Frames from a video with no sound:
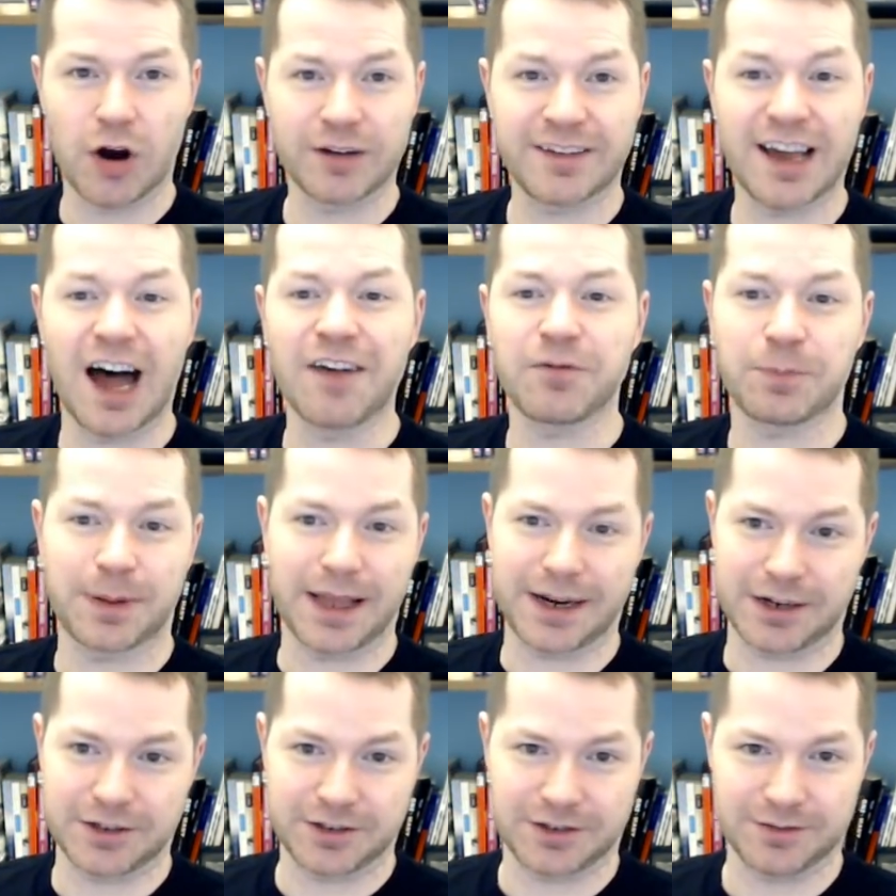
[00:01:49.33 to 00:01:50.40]
tough
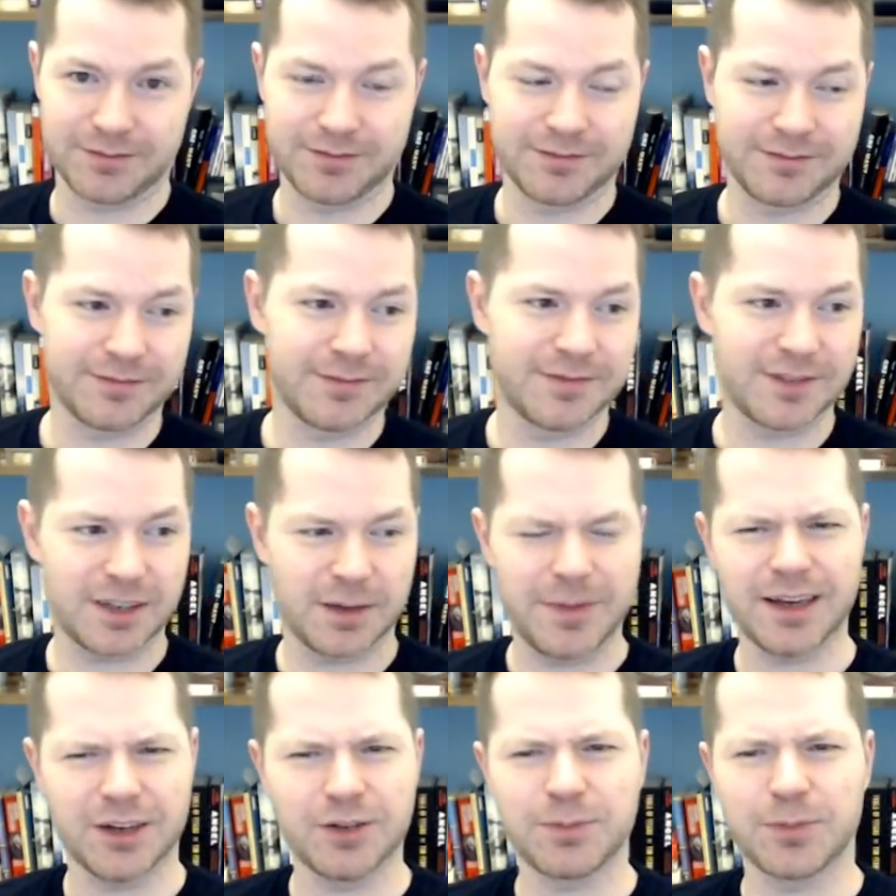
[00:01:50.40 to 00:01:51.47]
players. It's going to
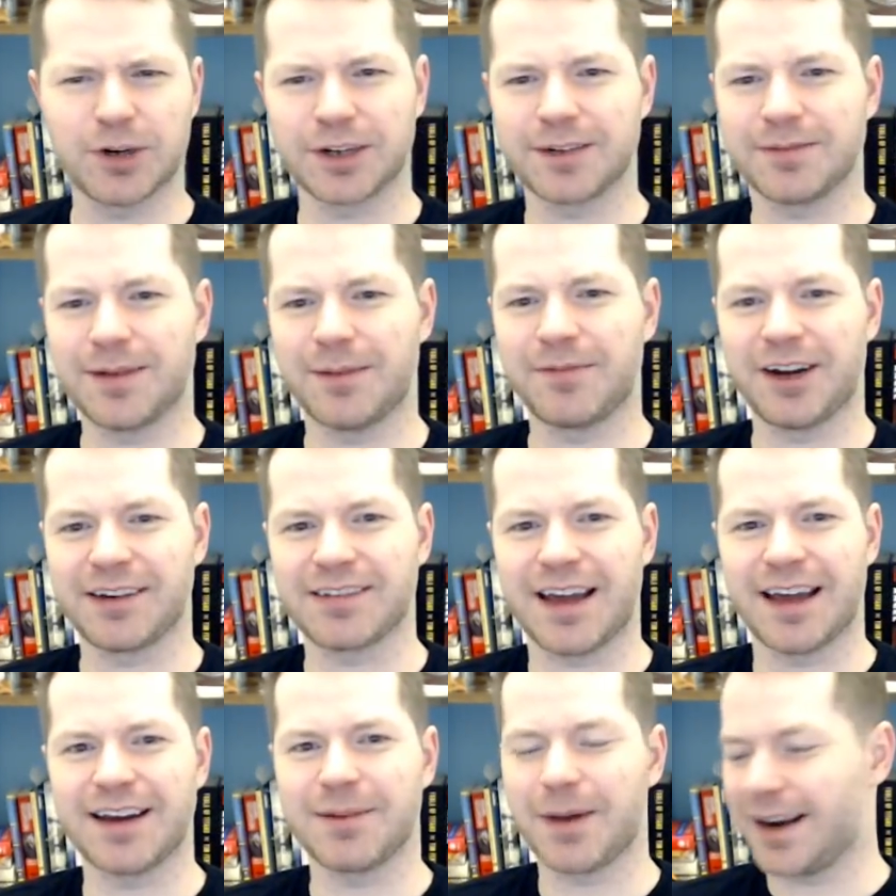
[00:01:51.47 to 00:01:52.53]
be a good book. I'm very
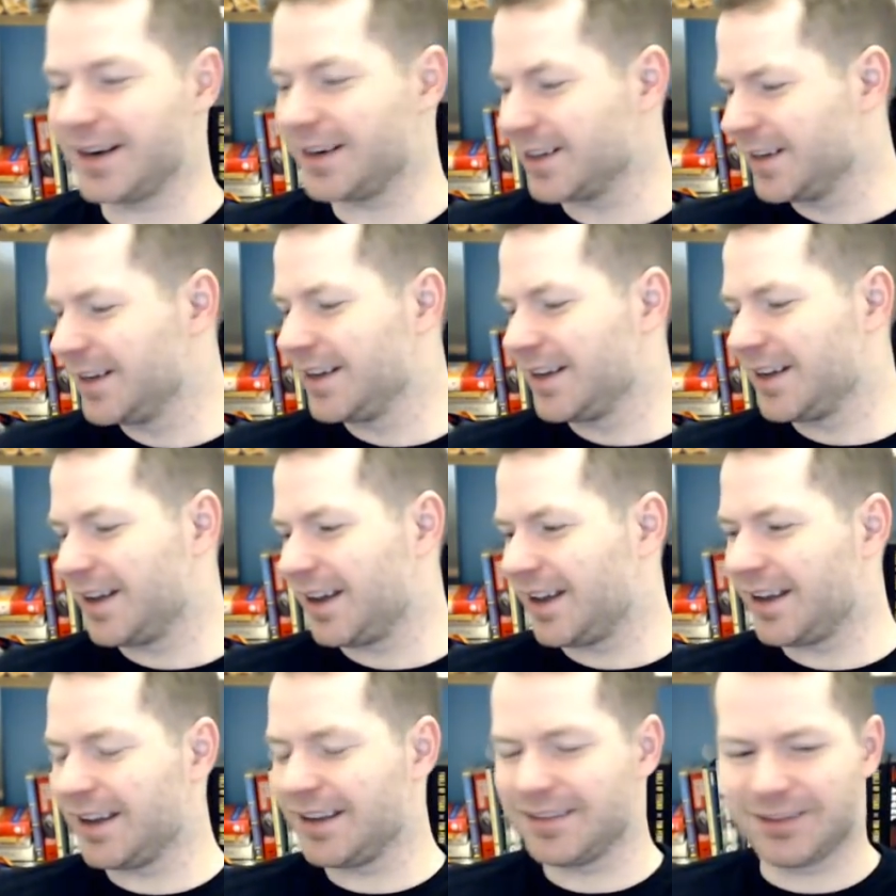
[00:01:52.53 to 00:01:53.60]
excited about it.
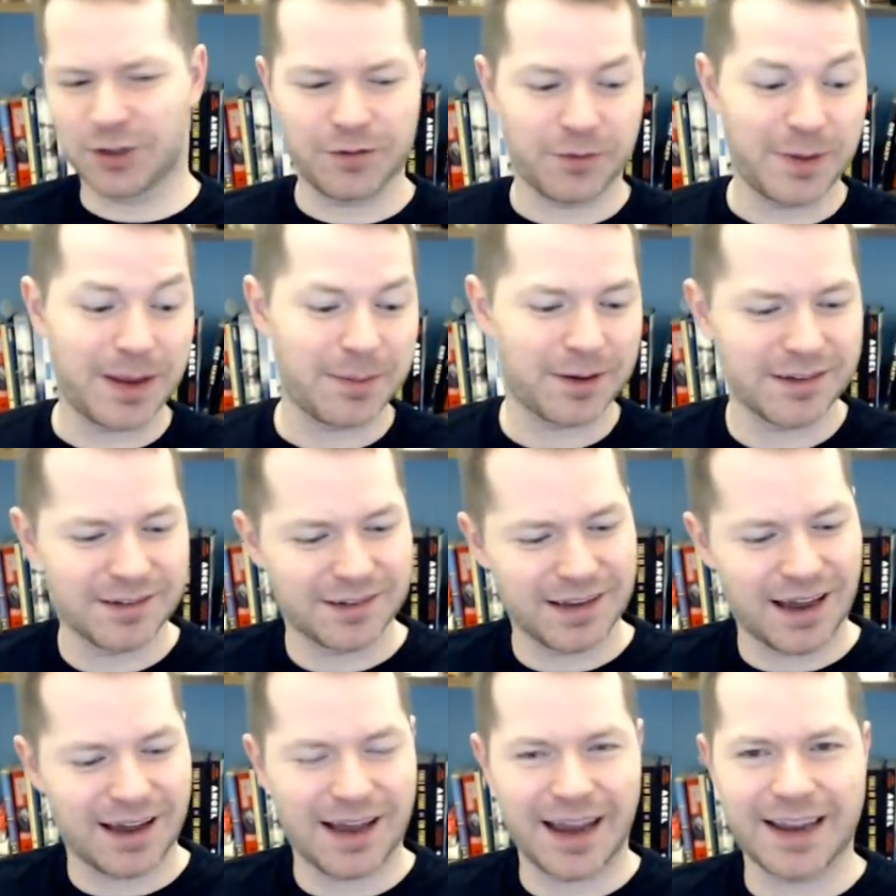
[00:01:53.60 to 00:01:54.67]
It's good for me because
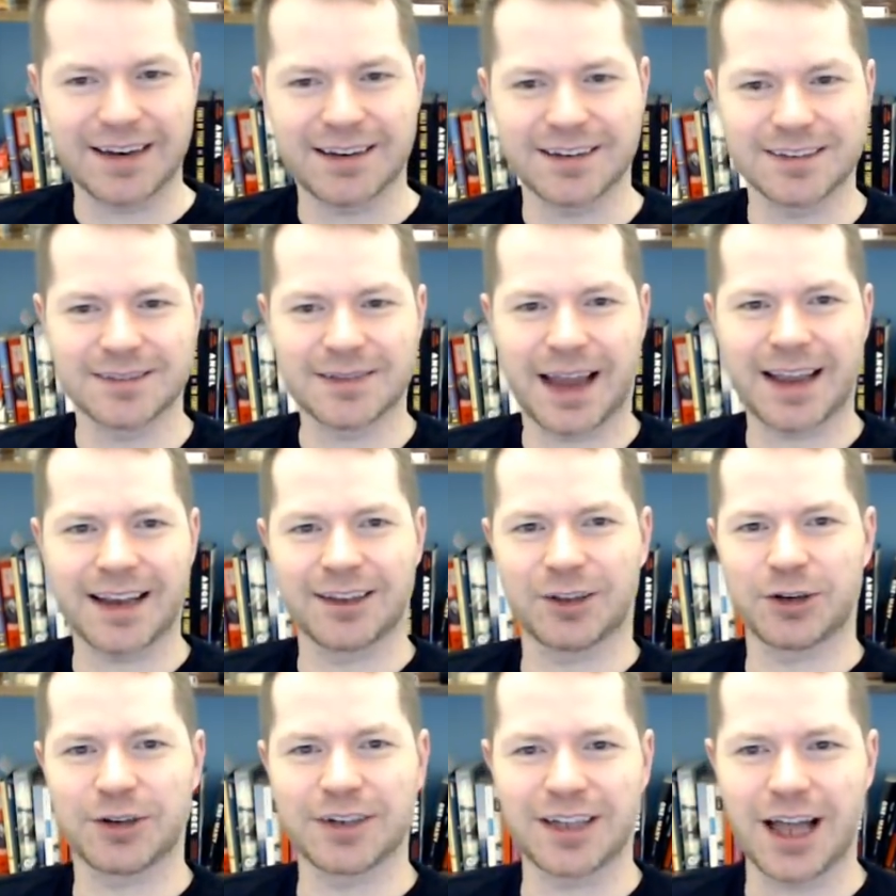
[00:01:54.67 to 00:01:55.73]
uh, I get to I get to
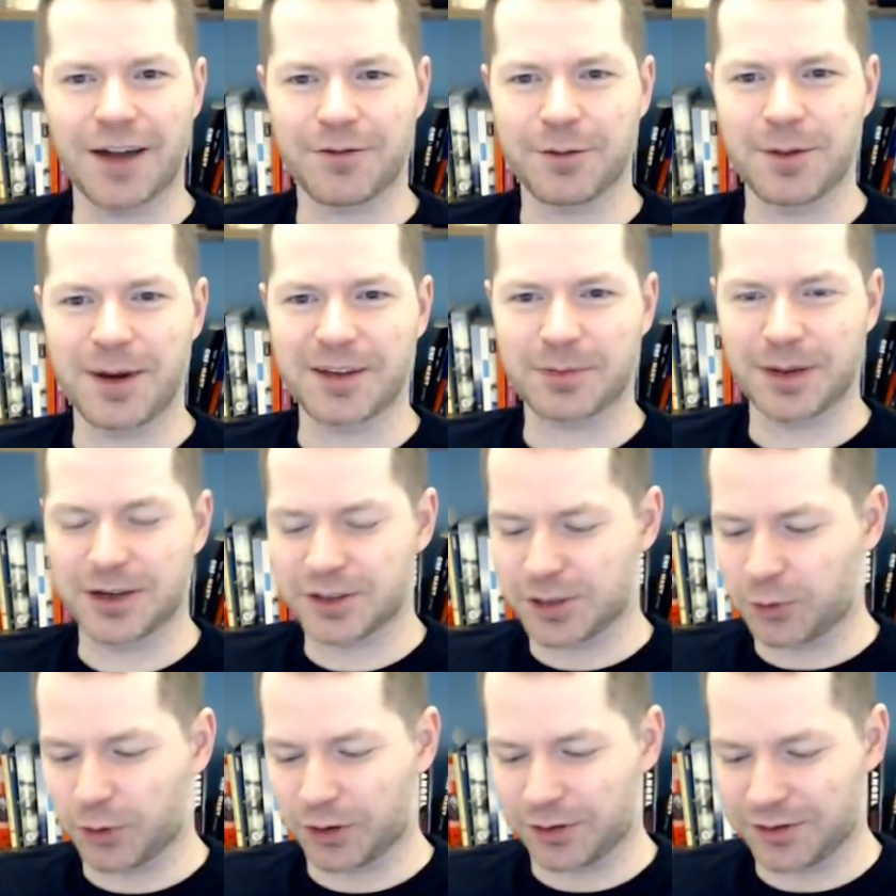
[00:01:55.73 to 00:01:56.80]
learn a lot from the best players in
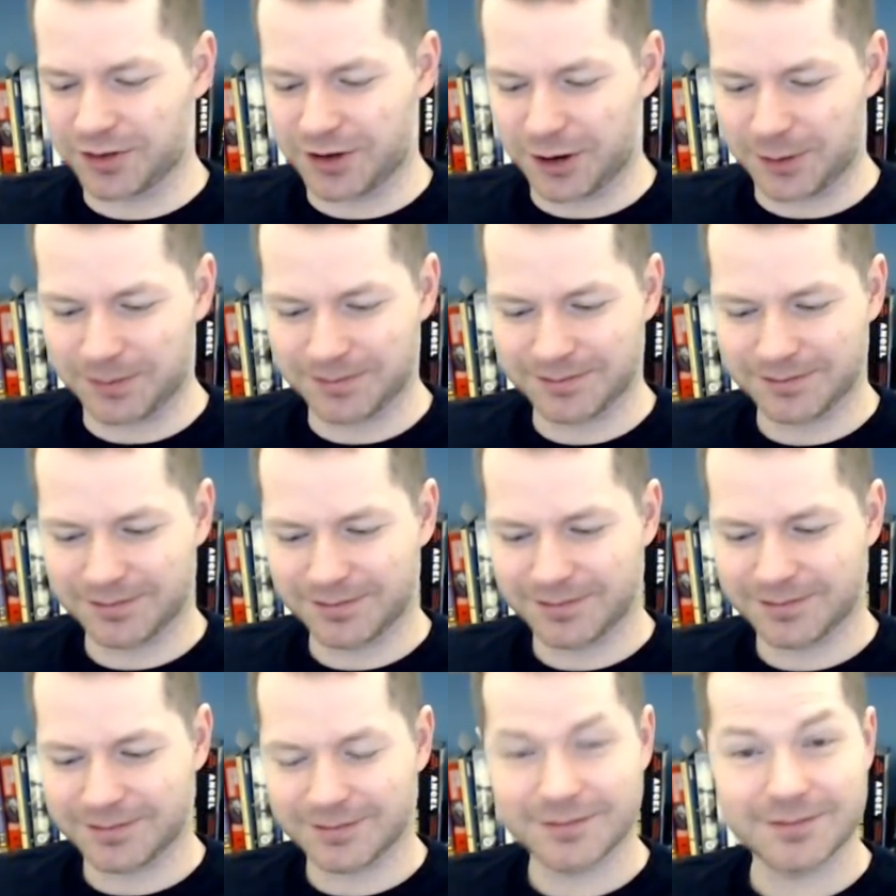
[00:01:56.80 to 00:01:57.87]
the world. So,
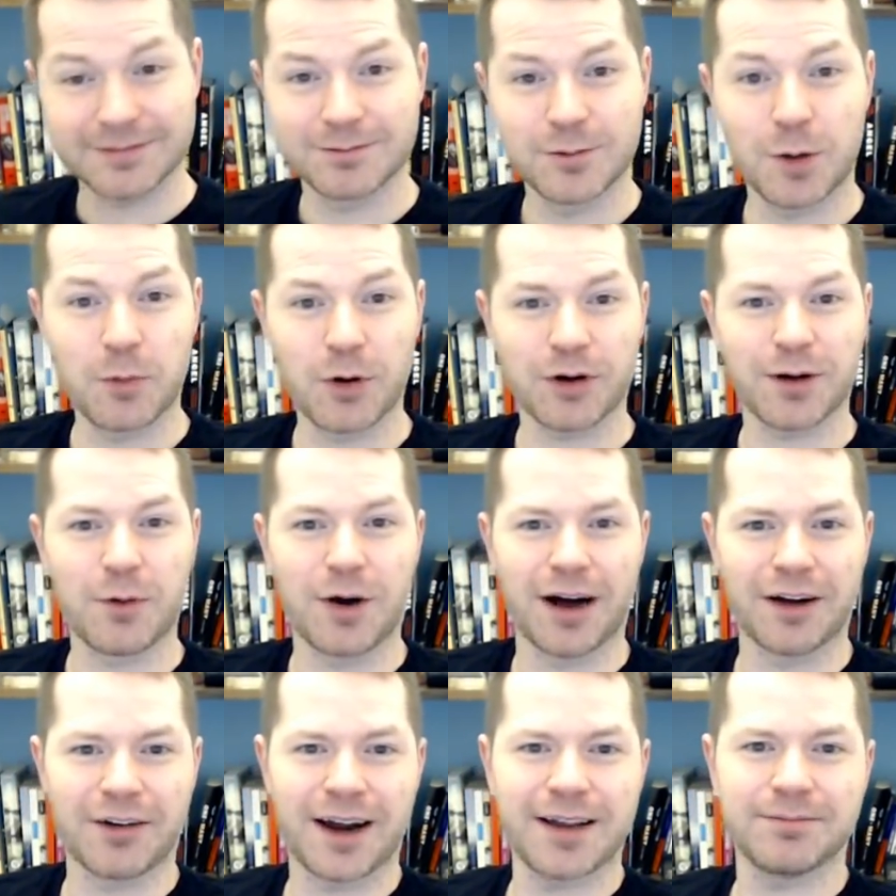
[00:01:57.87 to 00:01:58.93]
what more do I
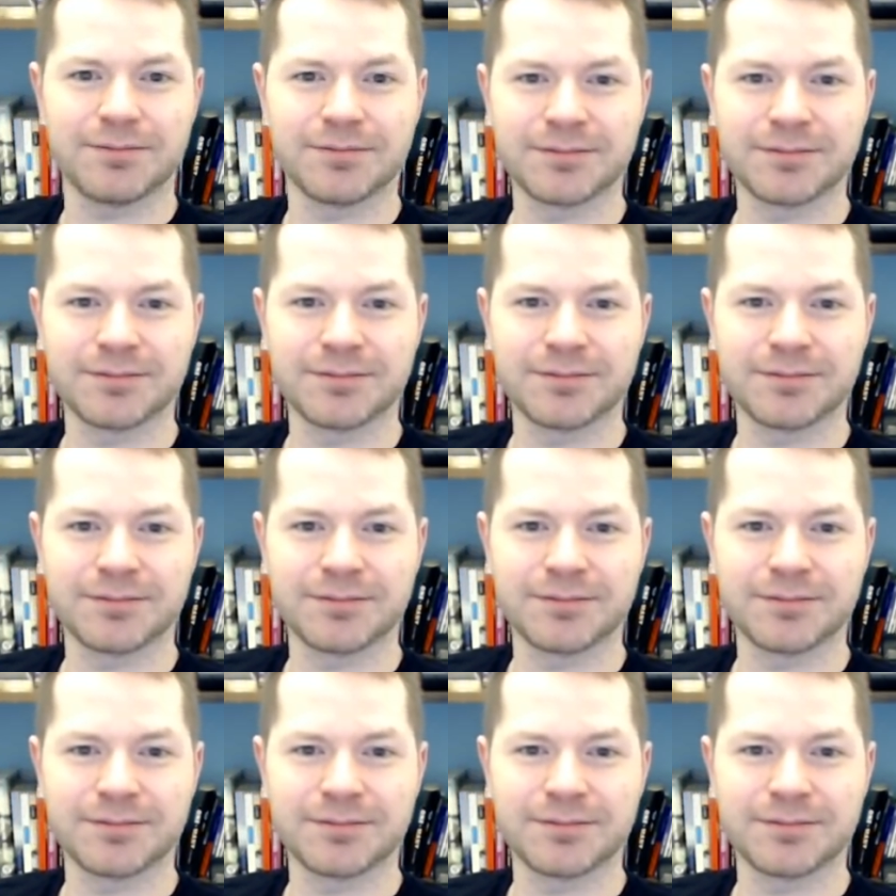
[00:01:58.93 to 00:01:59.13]
want, right?